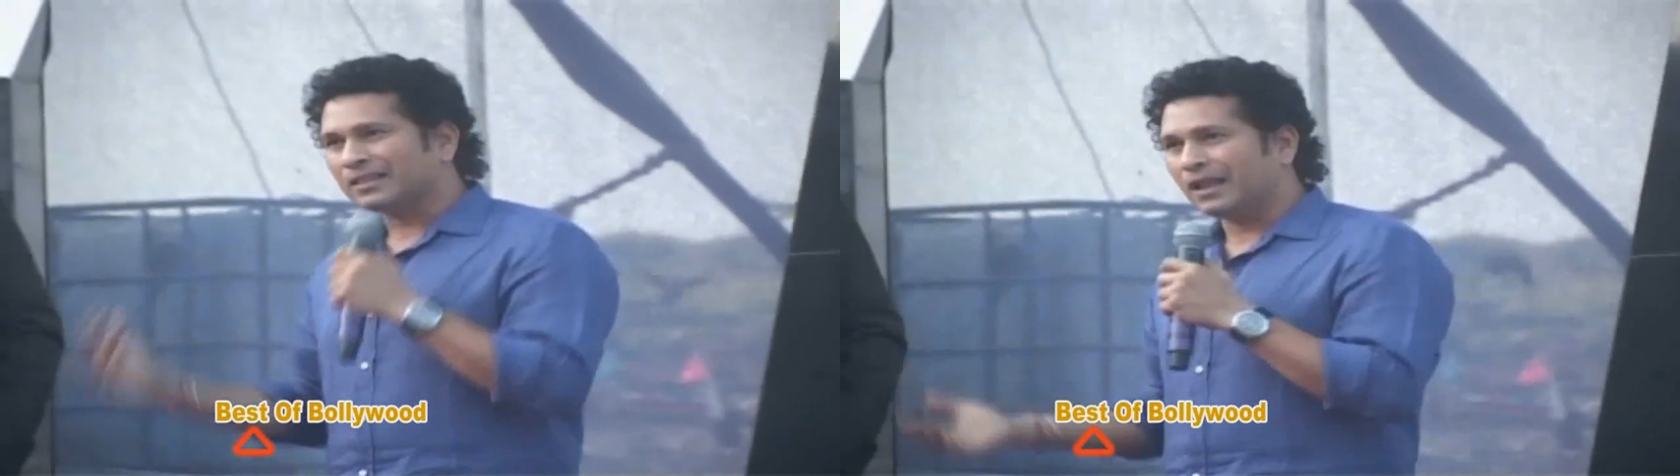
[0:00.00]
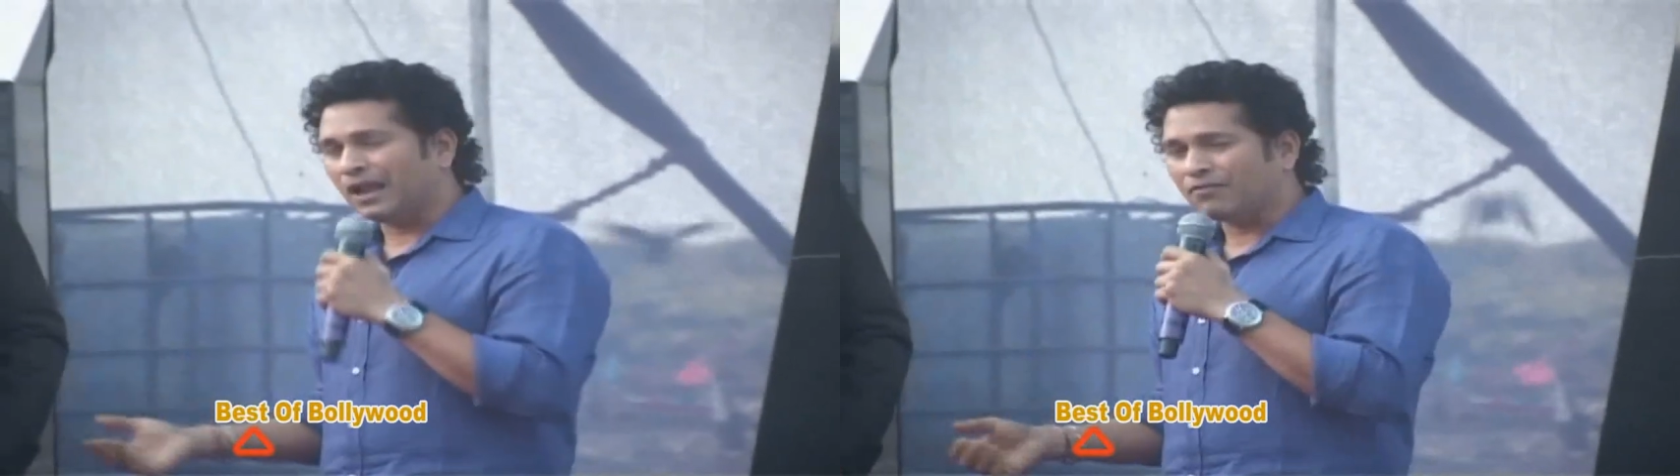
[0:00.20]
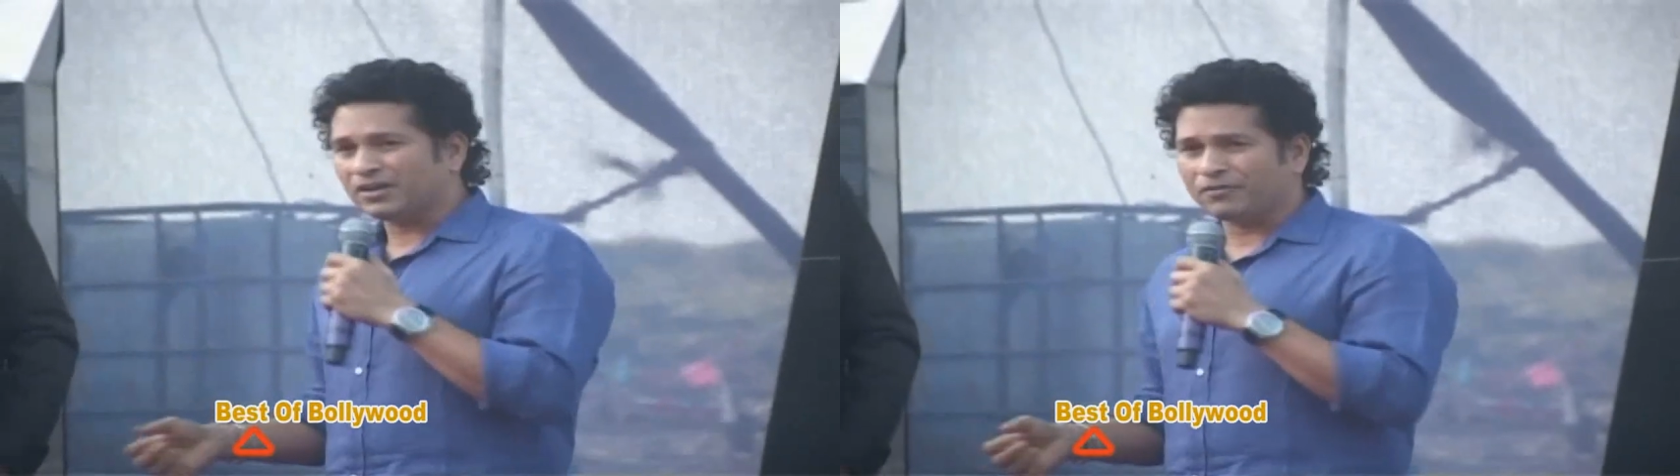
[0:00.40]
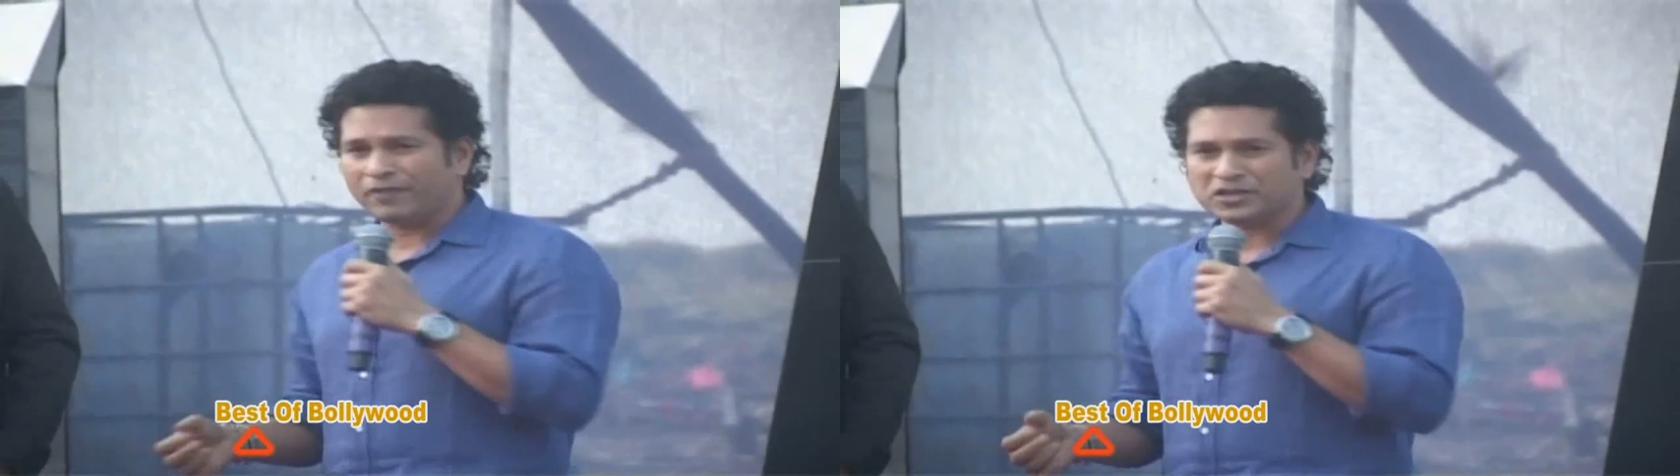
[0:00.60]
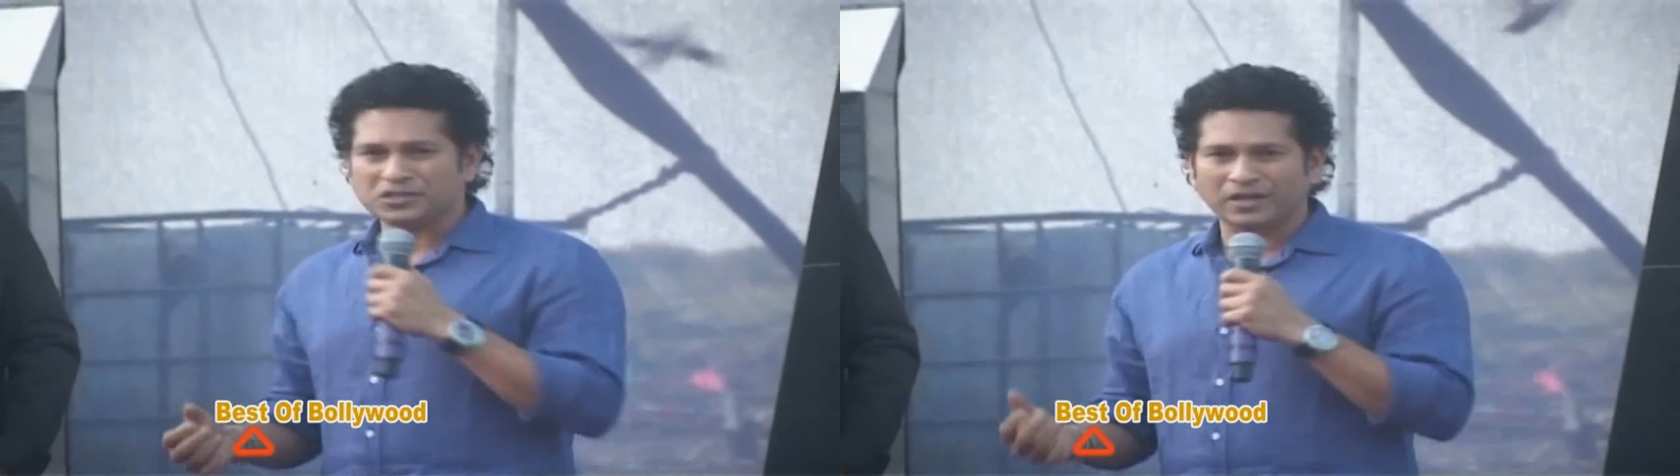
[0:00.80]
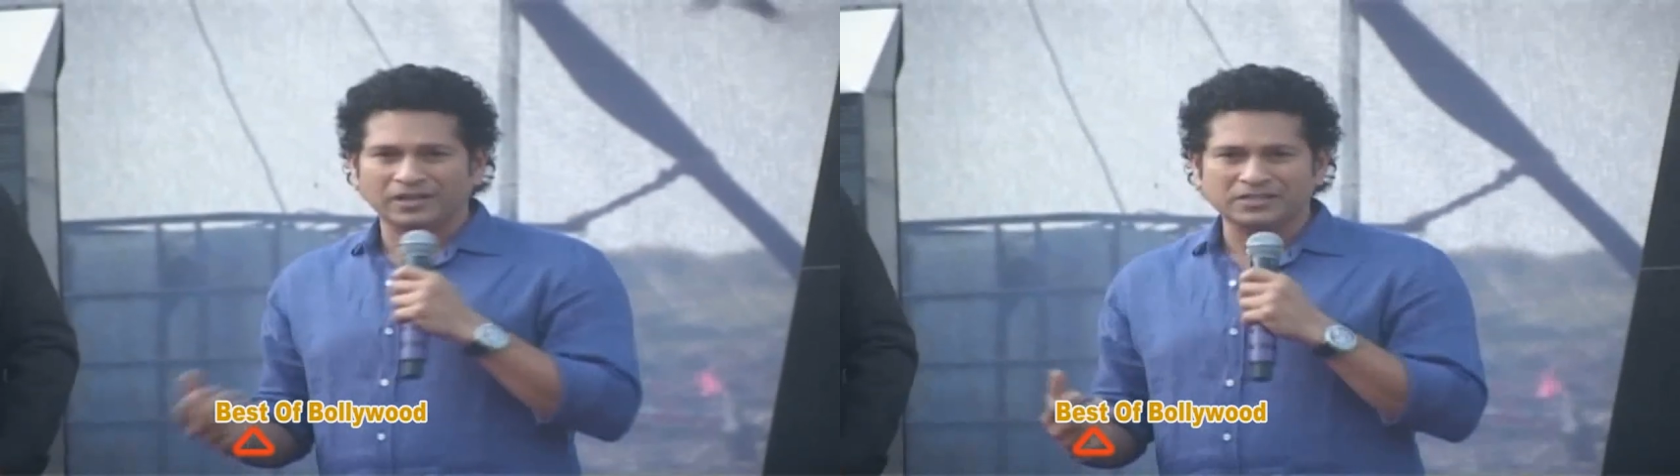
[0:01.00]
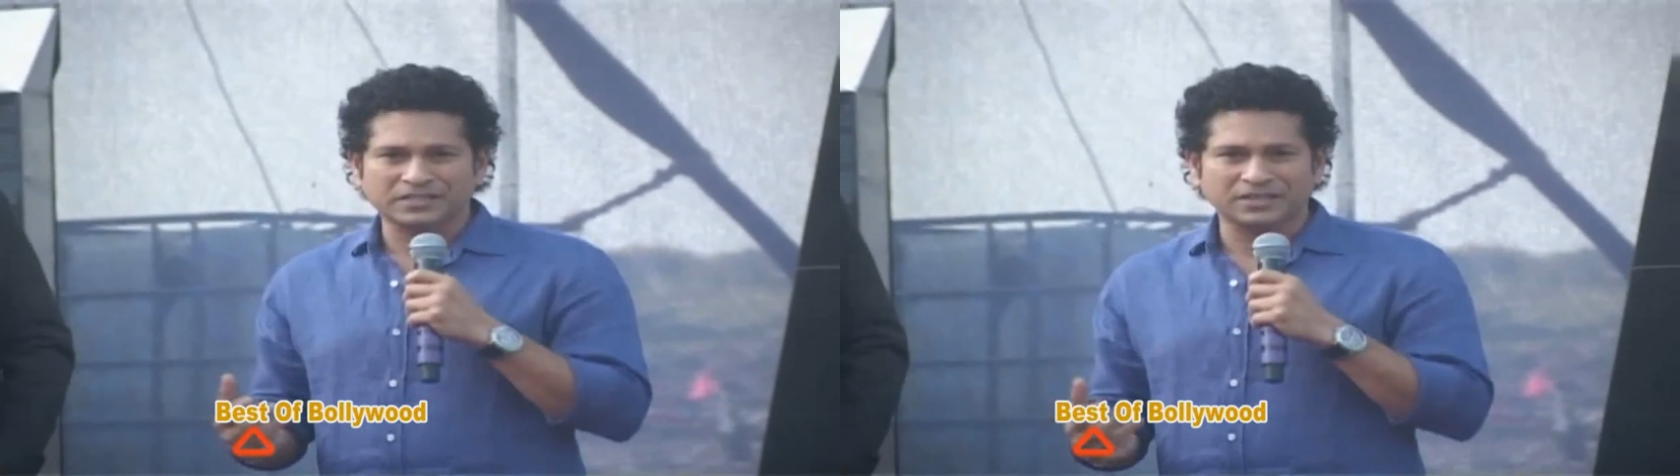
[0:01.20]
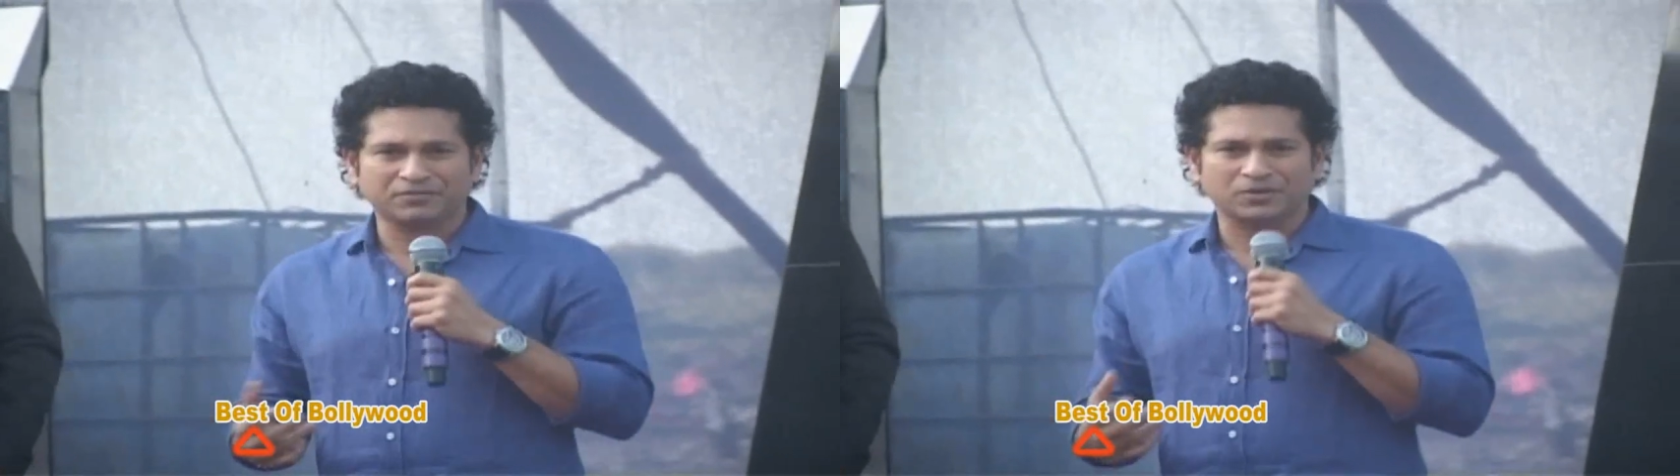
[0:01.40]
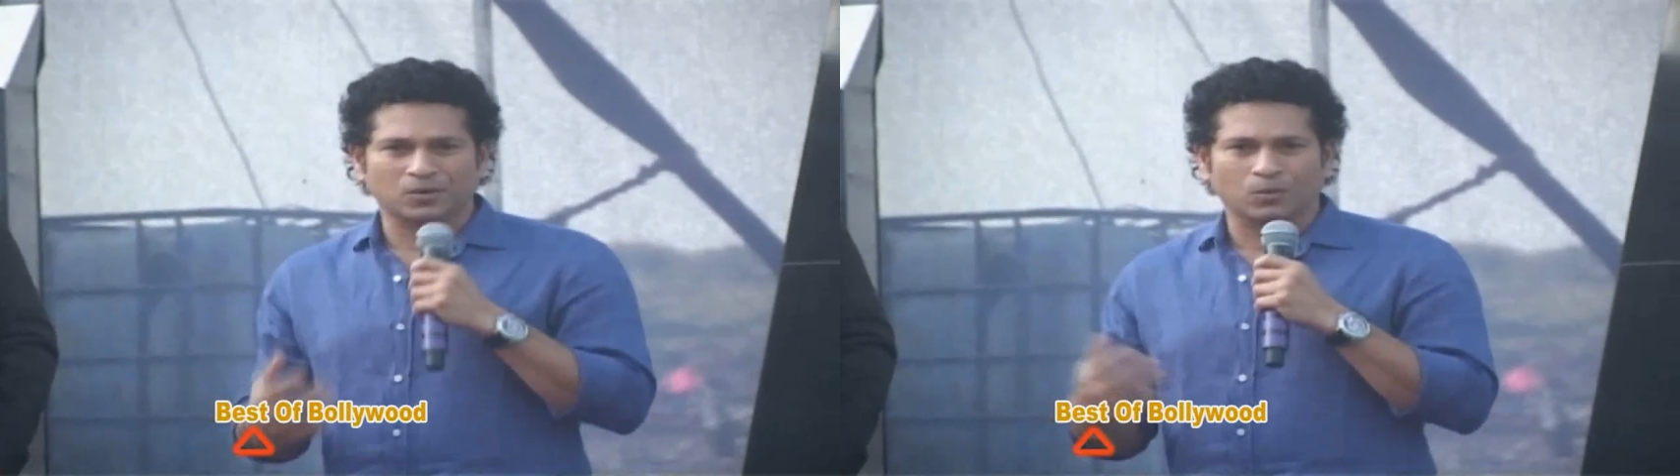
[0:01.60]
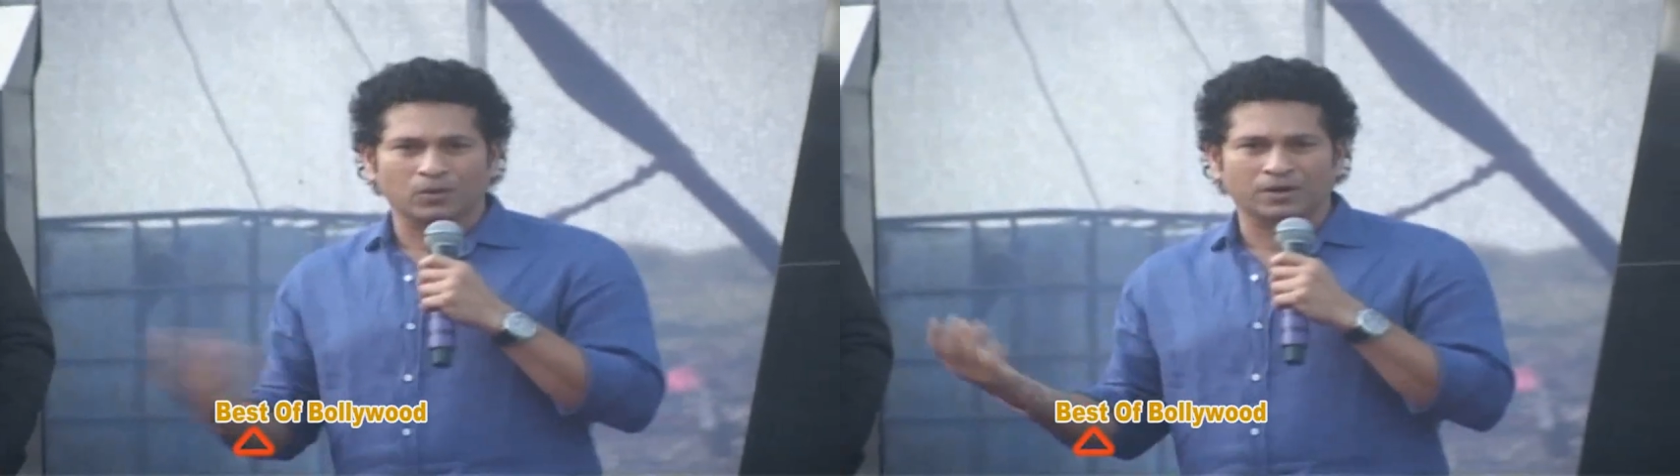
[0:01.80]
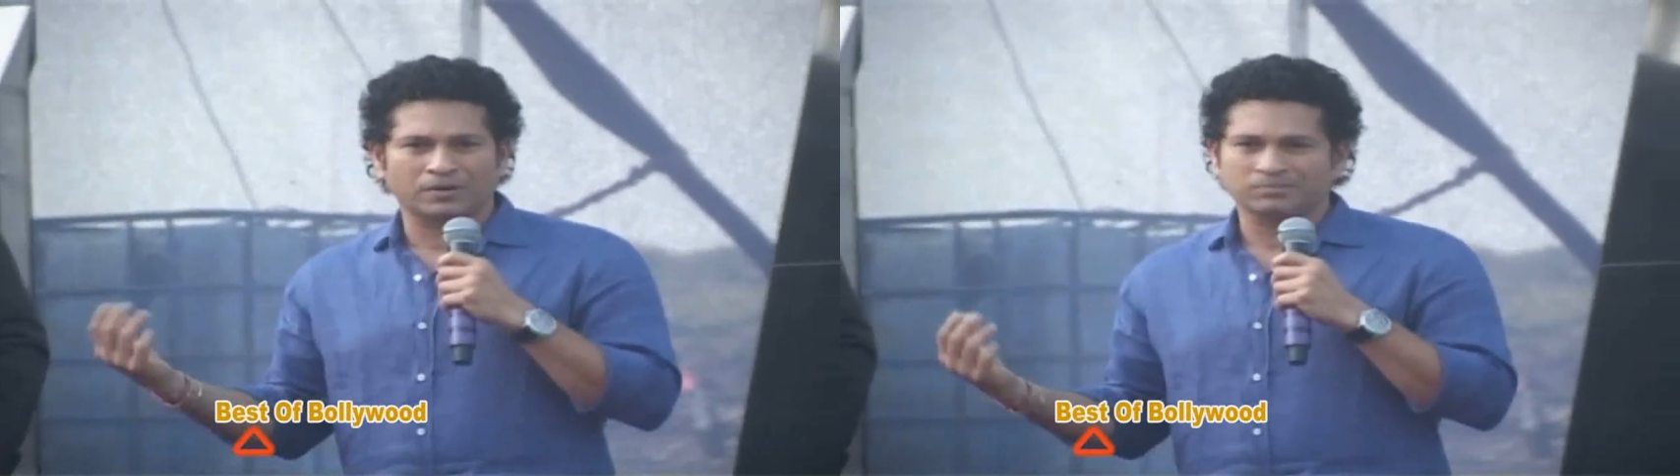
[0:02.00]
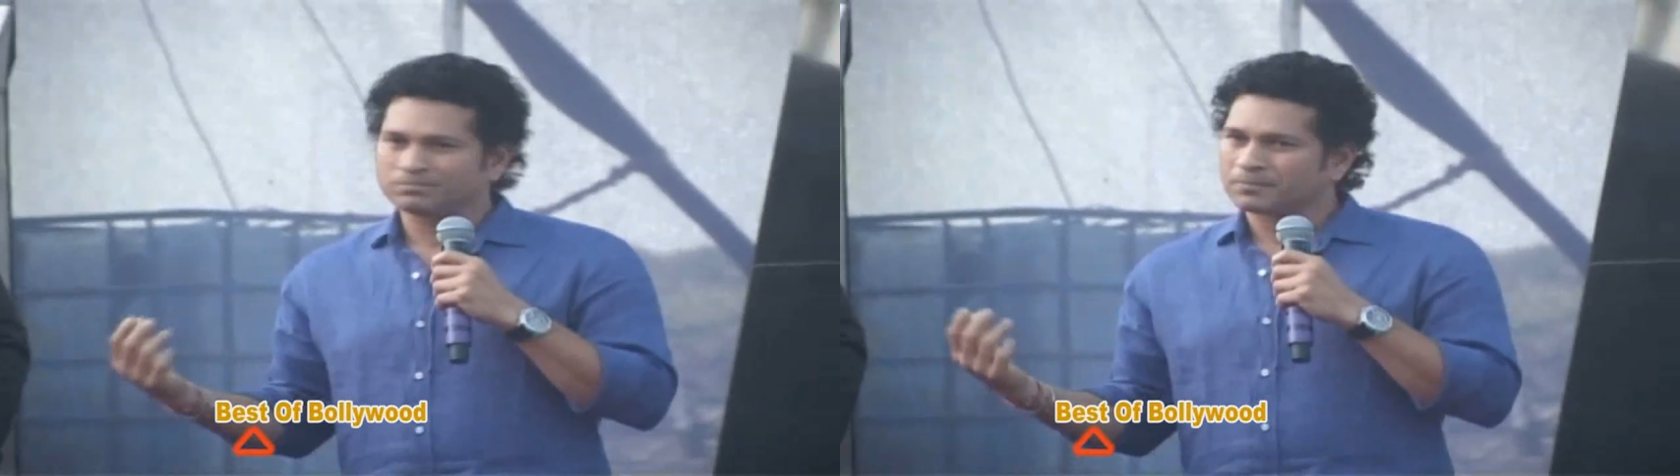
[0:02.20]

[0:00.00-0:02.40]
The love and affection I received over